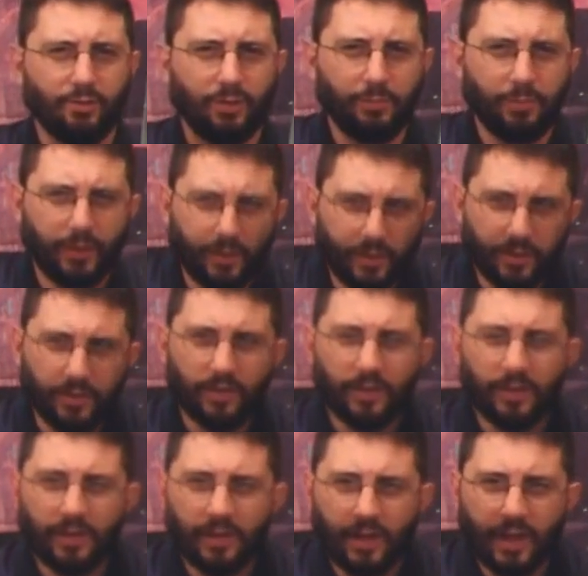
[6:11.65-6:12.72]
Riplinger
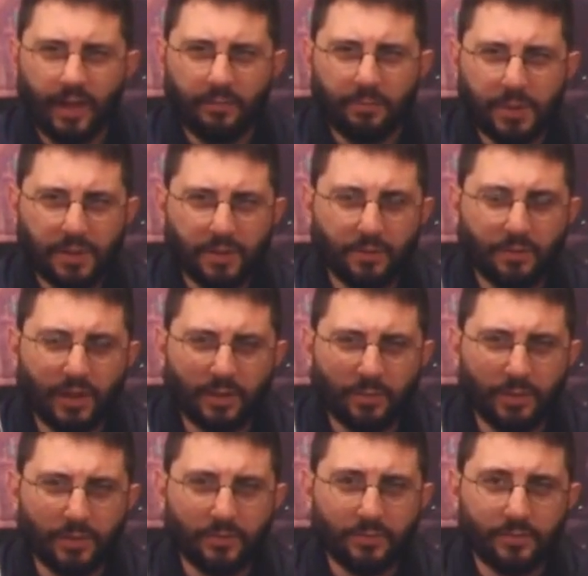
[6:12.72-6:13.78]
and Peter
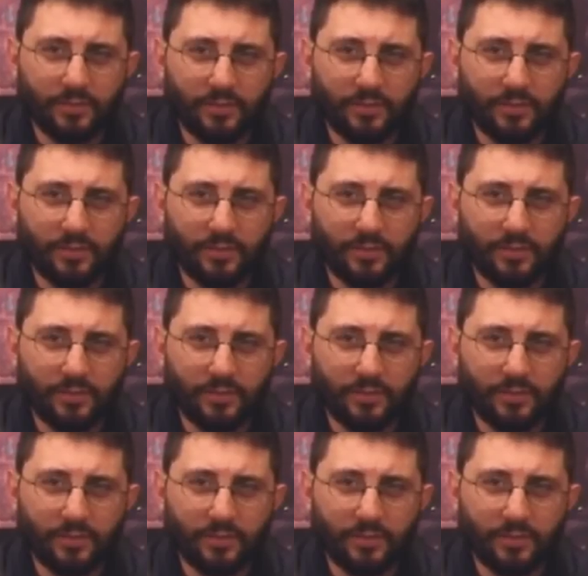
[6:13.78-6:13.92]
Ruckman?